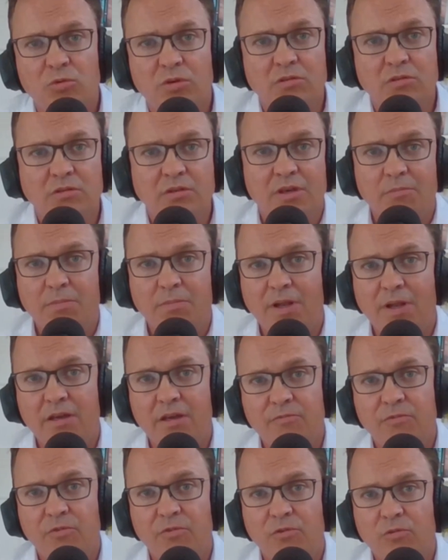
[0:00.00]
number one
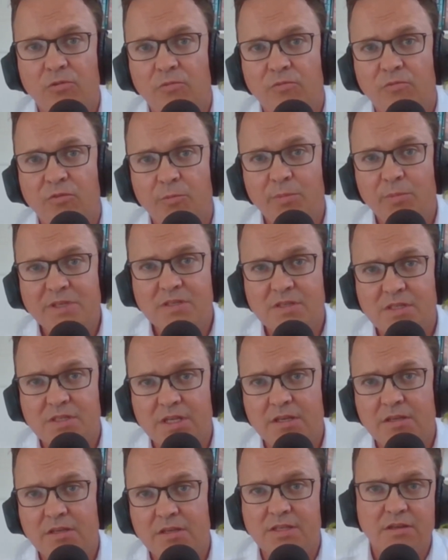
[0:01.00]
platform for
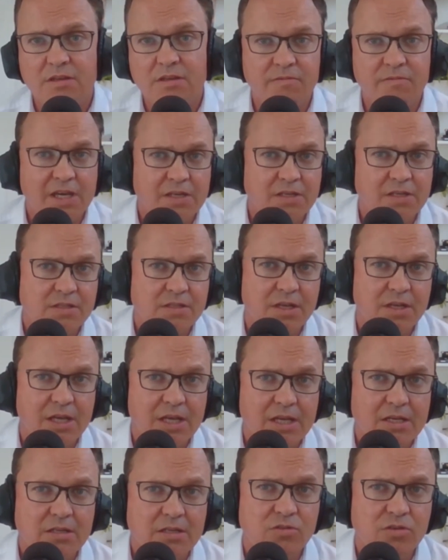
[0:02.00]
business leaders,
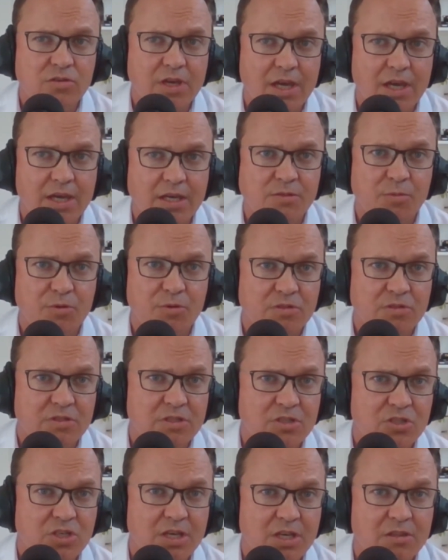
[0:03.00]
innovators, and industry
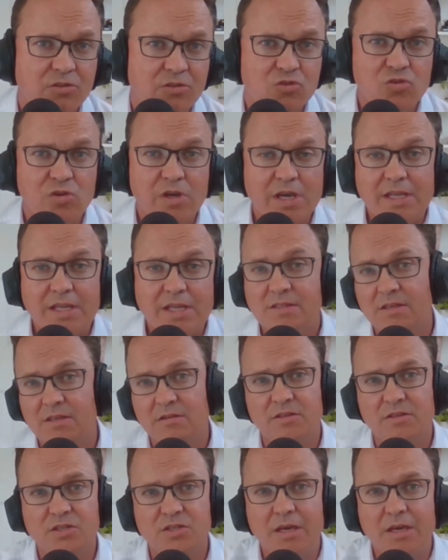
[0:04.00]
experts to share the
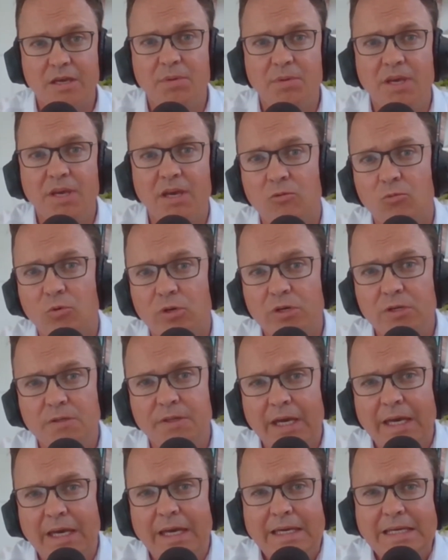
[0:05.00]
trends that are shaping our
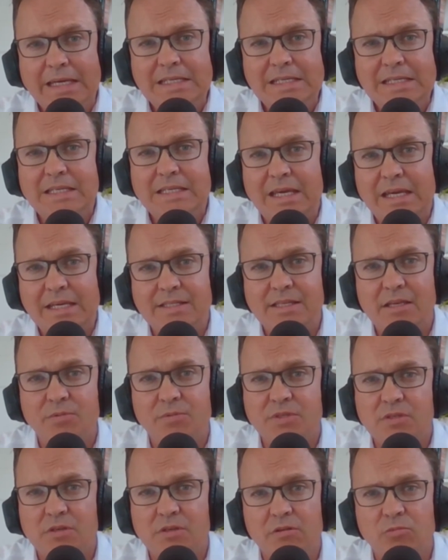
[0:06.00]
world. In
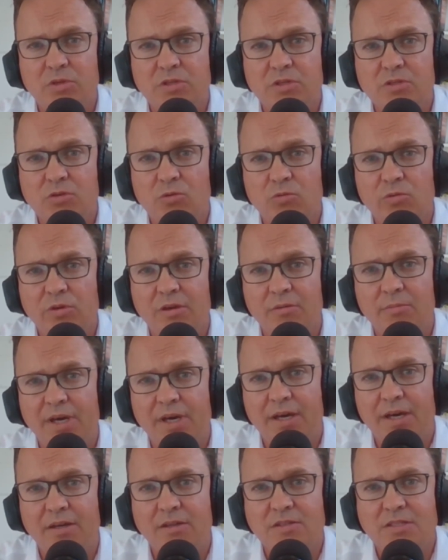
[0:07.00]
today's episode, we're
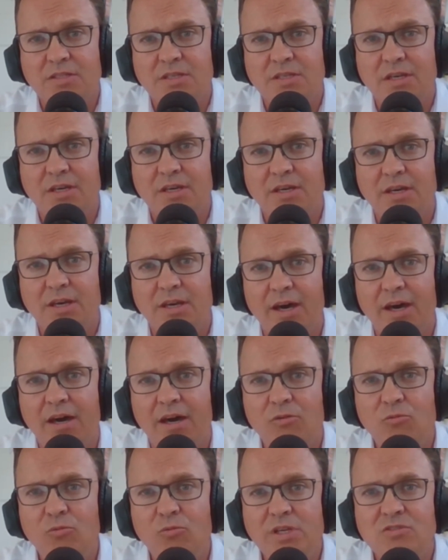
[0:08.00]
talking about
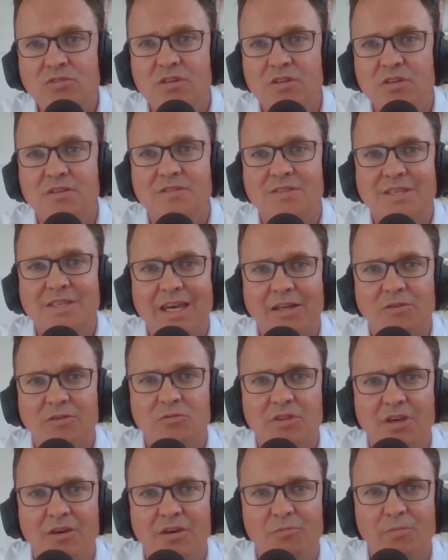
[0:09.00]
how we
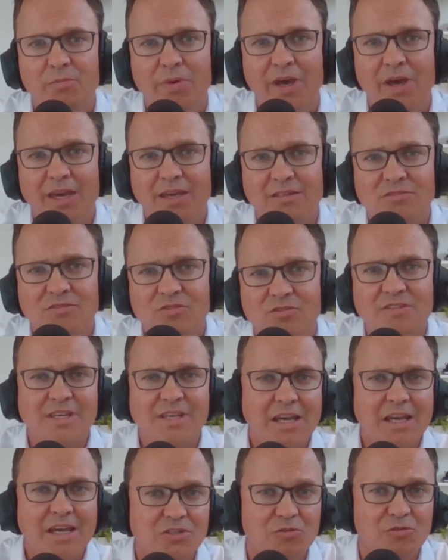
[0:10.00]
transact with our banks,
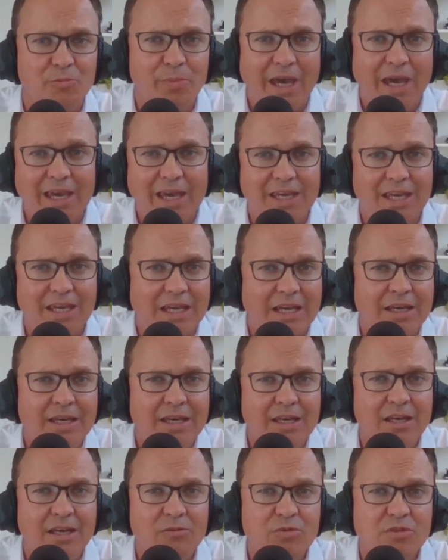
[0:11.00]
transactional
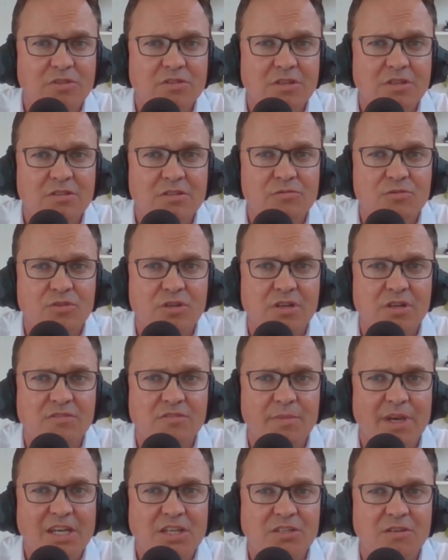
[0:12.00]
banking, and with digital
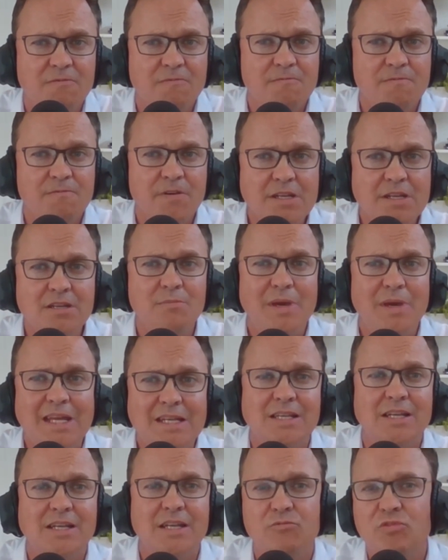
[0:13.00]
transformation
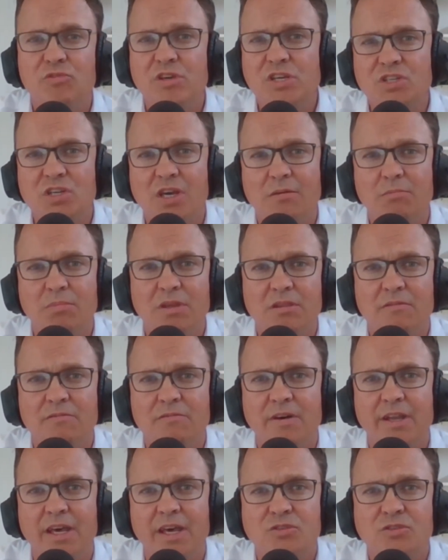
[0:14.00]
fundamentally
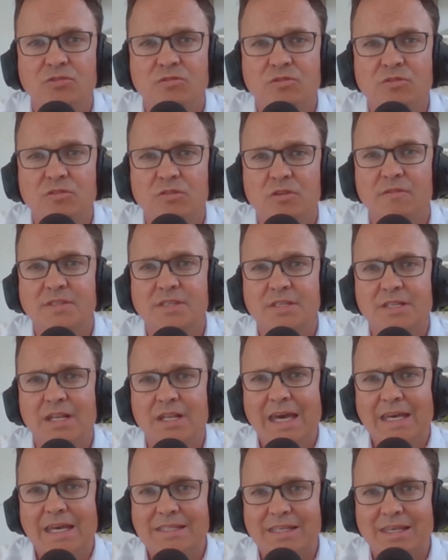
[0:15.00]
reshaping the financial
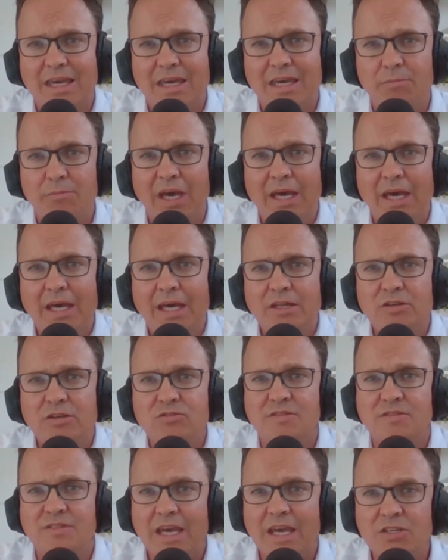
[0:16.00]
services landscape.
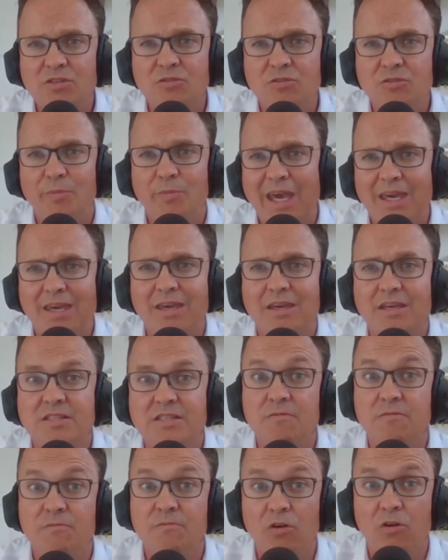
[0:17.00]
Transactional
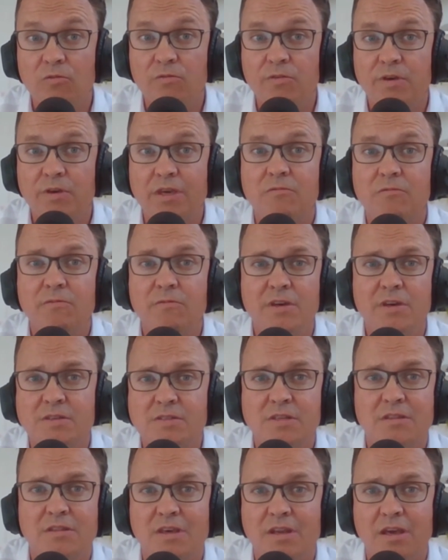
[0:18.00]
banking is evolving
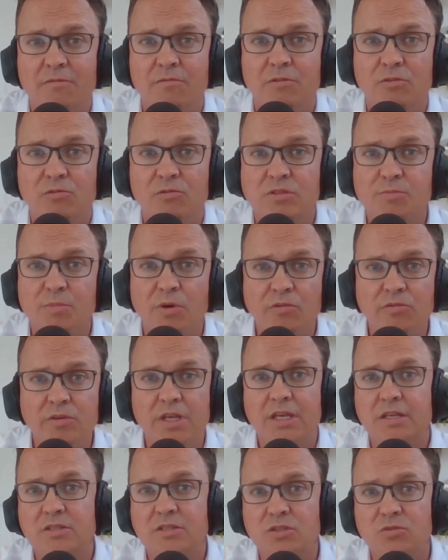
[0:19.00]
faster than ever,
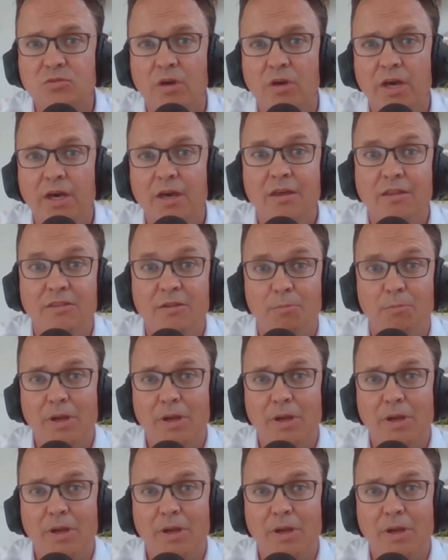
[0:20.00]
responding to